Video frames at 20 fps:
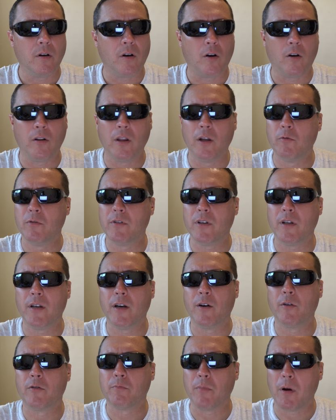All that was in
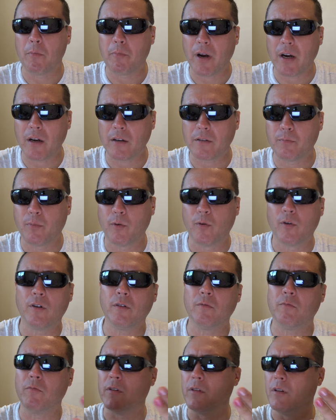there was my
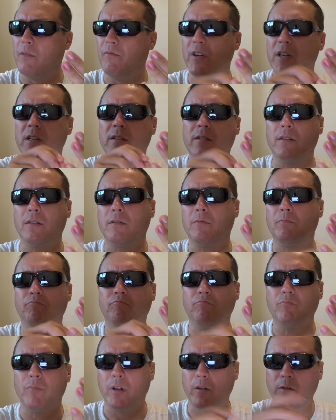passport with the visa,
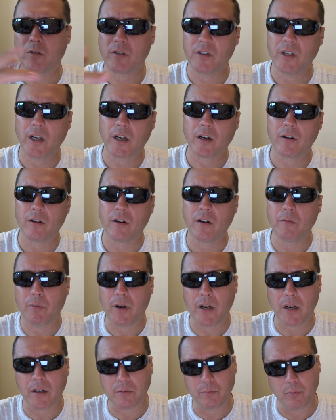you know, a sticker in the
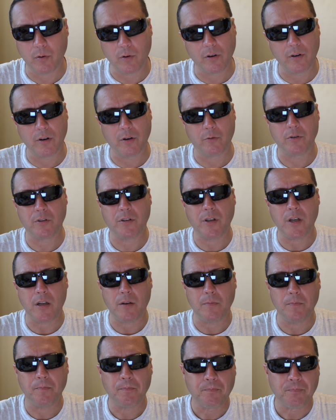passport and a
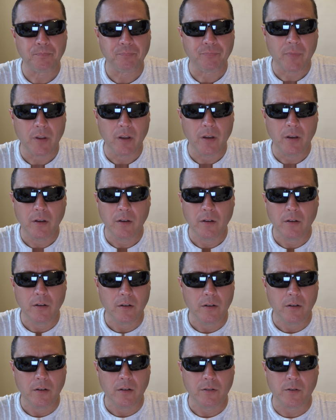receipt.
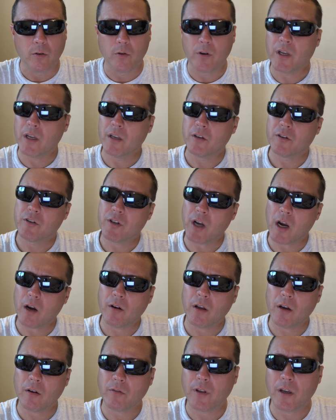So again,
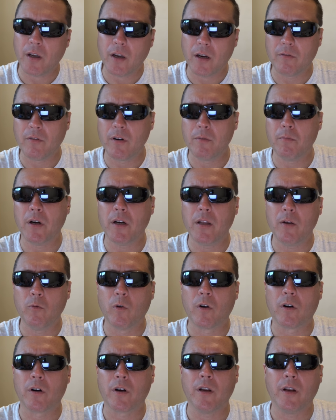shout out to everybody
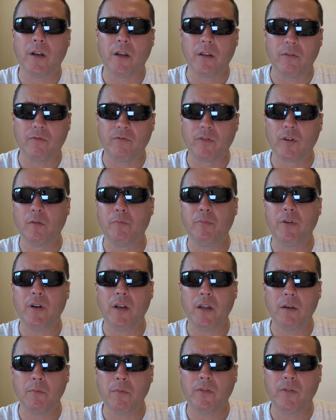working at the
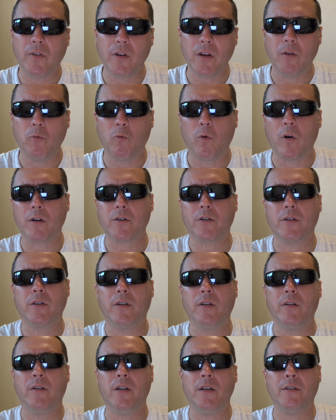Philippine Embassy in
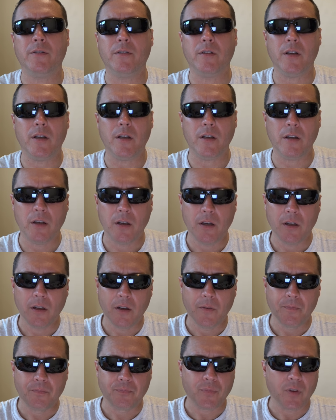Washington, D.C.
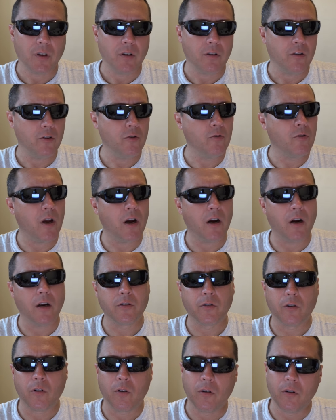You
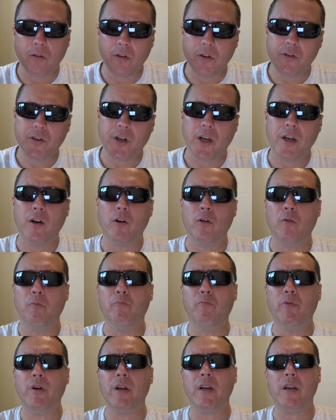guys are on the
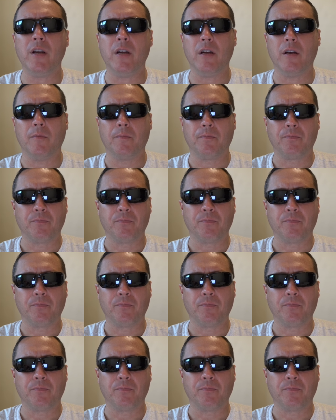JOB,